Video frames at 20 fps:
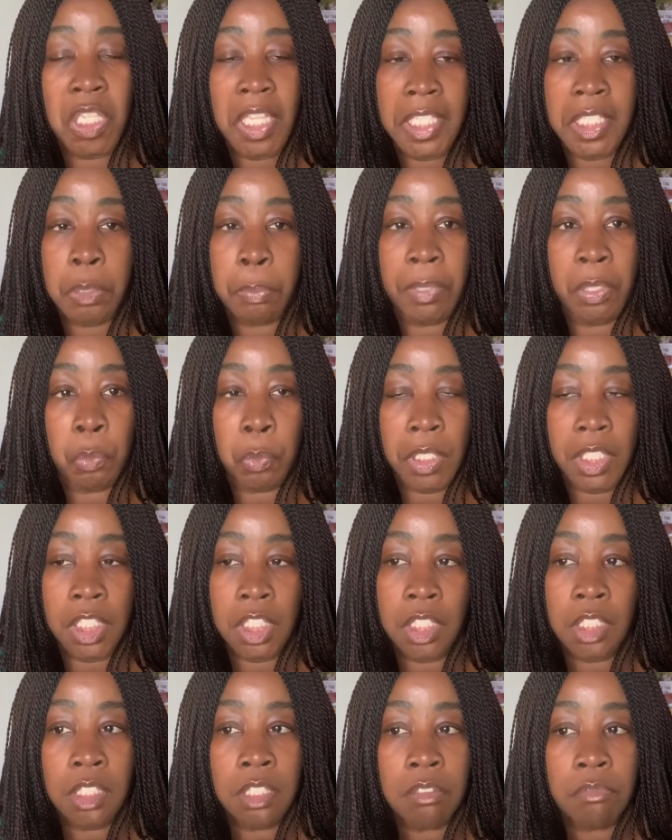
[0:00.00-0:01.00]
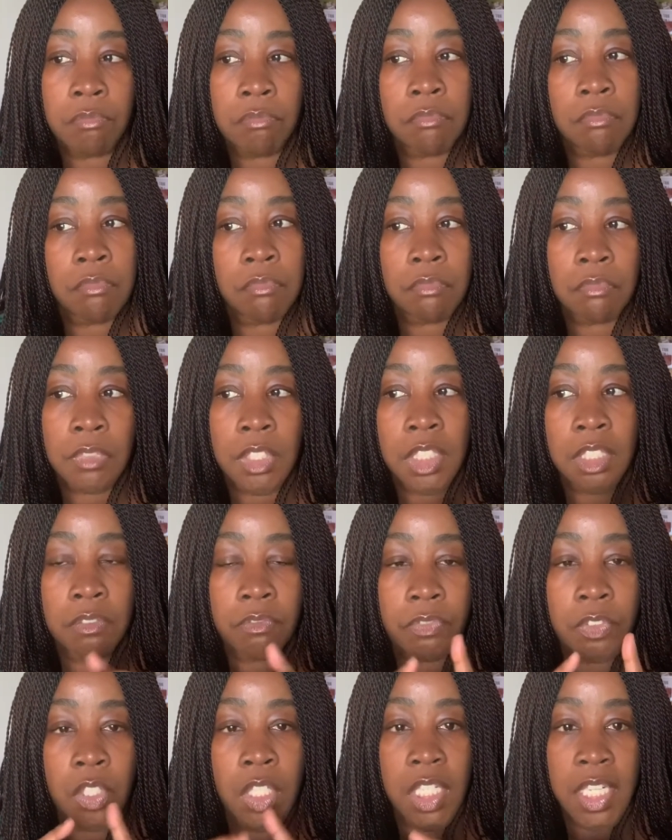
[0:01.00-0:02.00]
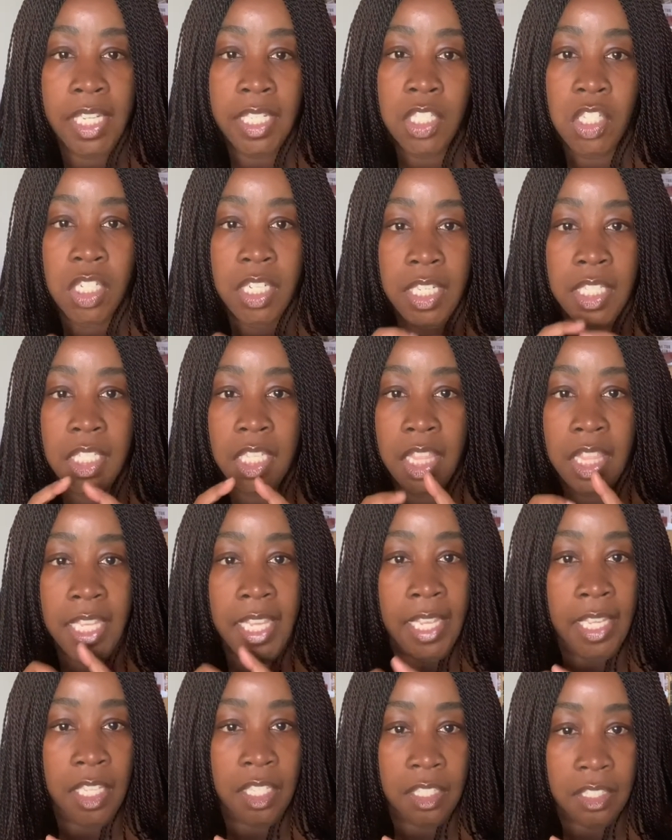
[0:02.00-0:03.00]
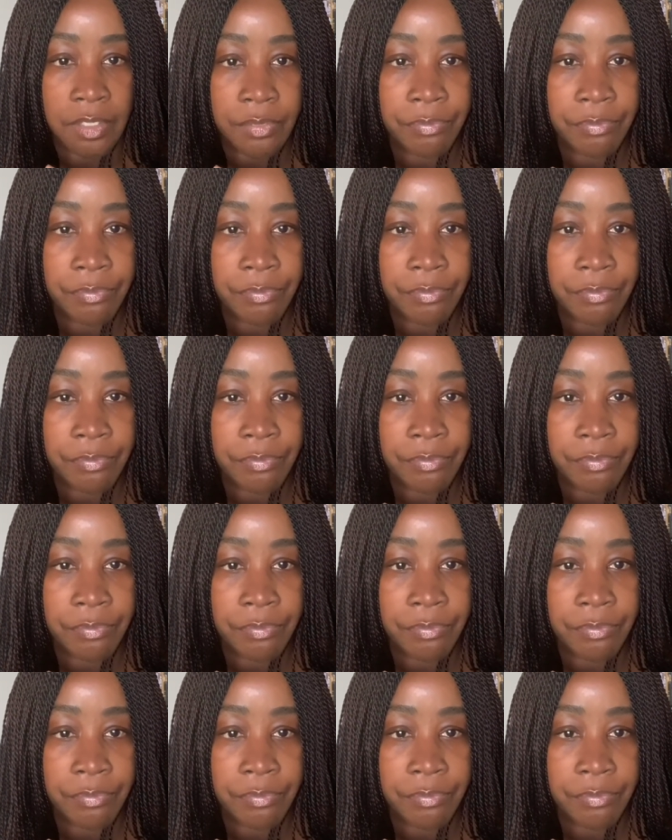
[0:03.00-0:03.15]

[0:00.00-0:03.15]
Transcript: let's be real, food addiction is a thing.